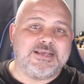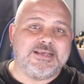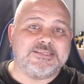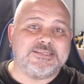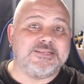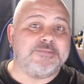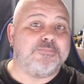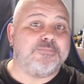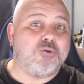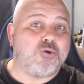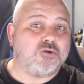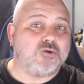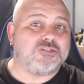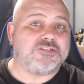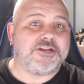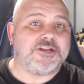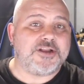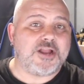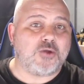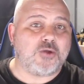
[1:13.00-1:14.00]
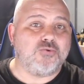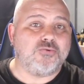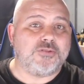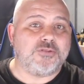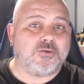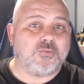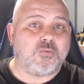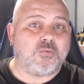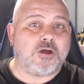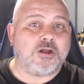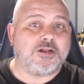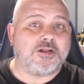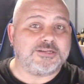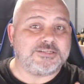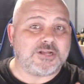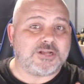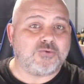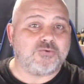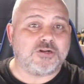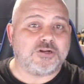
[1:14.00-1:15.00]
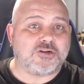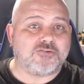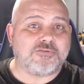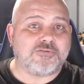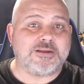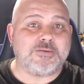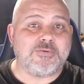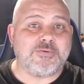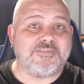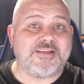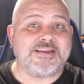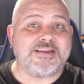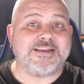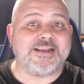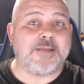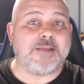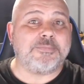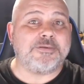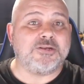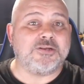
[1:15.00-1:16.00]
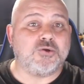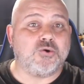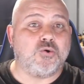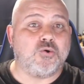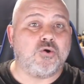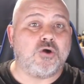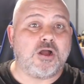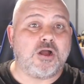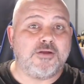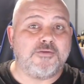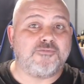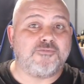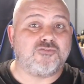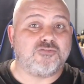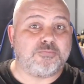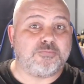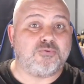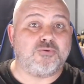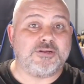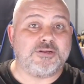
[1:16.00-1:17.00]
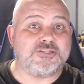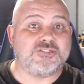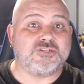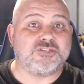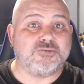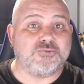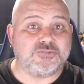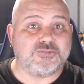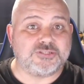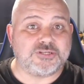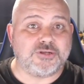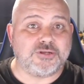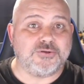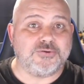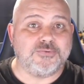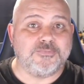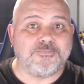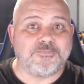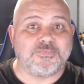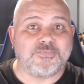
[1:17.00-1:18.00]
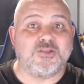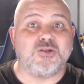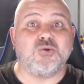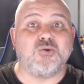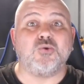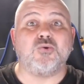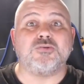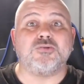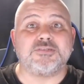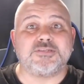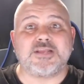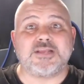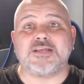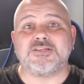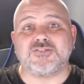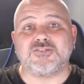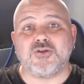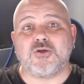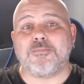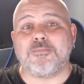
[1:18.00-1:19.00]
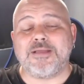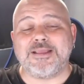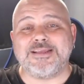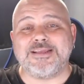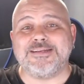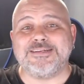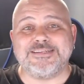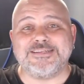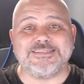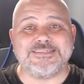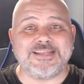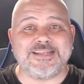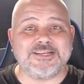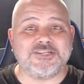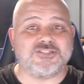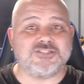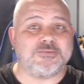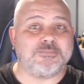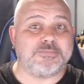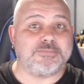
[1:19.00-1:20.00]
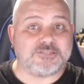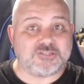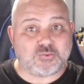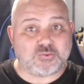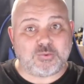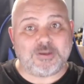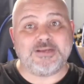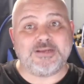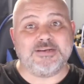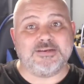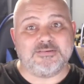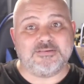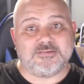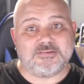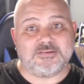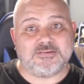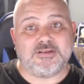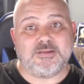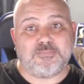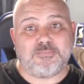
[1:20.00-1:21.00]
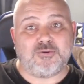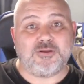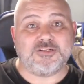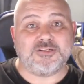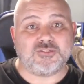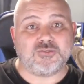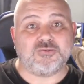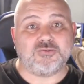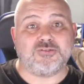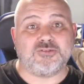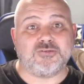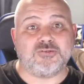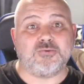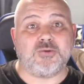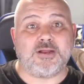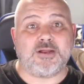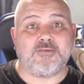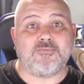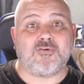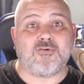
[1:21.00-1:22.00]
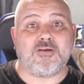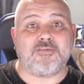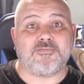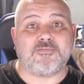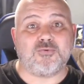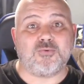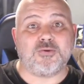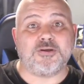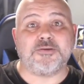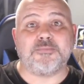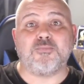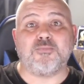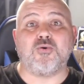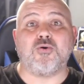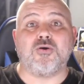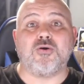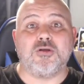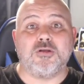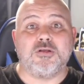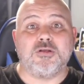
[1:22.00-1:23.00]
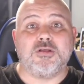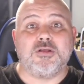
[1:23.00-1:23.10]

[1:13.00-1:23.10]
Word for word: It's important to note that while I don't agree with ending up in court over a .22, the law does not make a distinction between a .22 air rifle and the more